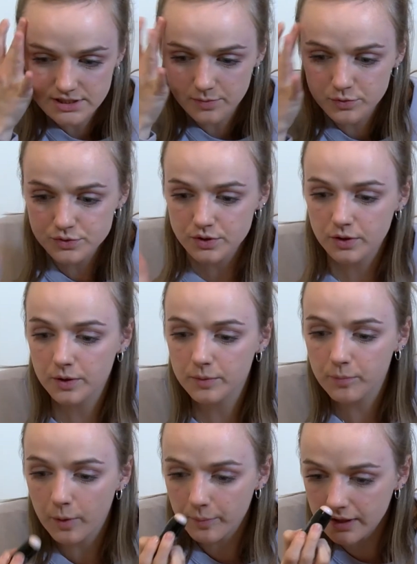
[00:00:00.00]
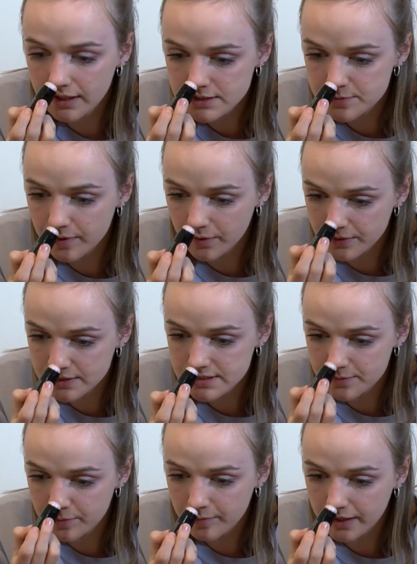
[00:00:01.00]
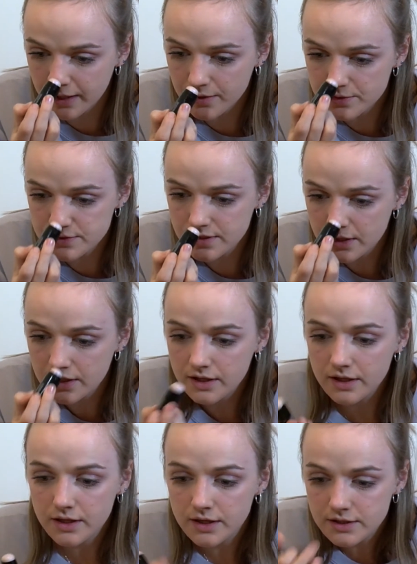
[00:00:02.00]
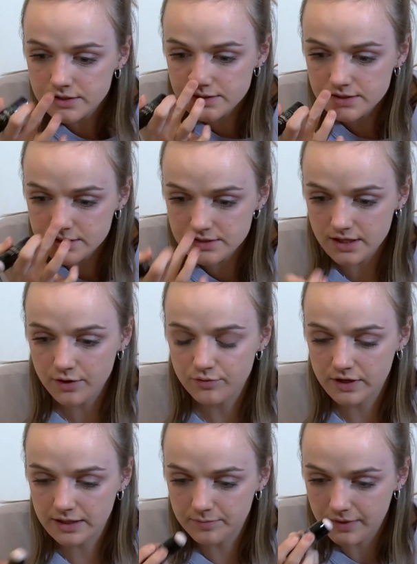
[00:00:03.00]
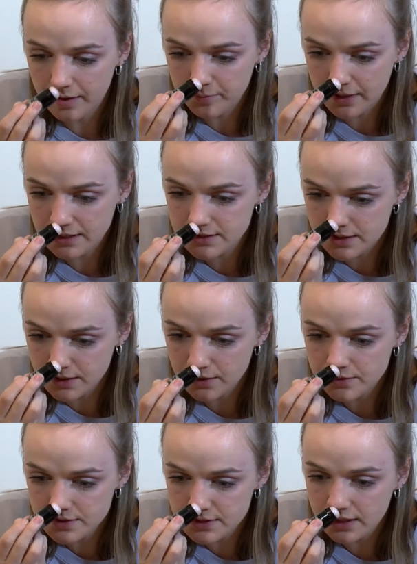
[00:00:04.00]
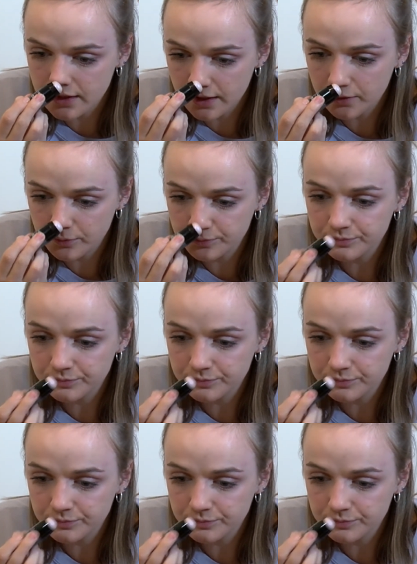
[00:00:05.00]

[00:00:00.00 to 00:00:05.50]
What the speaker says: I'm also going to pop a little bit on the tip of my nose, just because it really then makes the nose stand out.